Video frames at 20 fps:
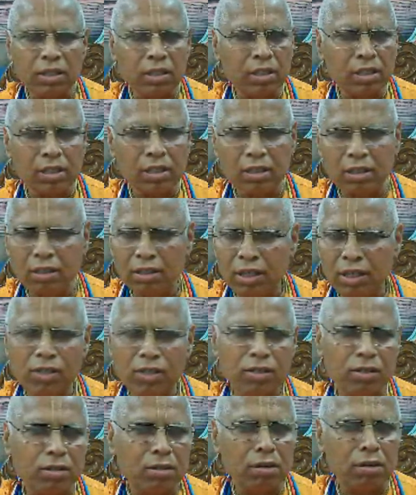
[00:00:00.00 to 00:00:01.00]

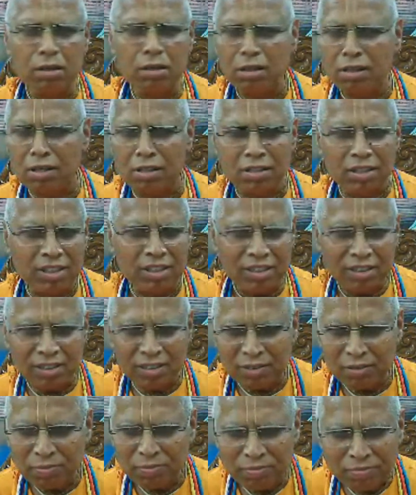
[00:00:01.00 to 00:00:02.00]
very
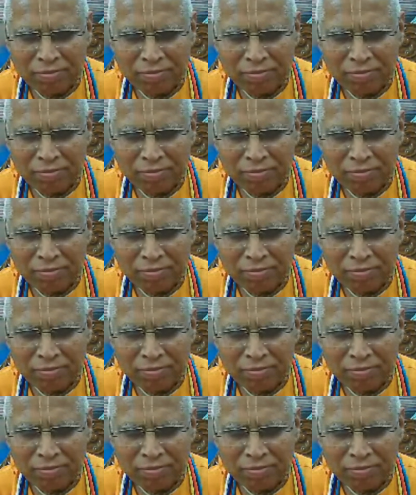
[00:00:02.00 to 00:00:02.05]
extraordinary.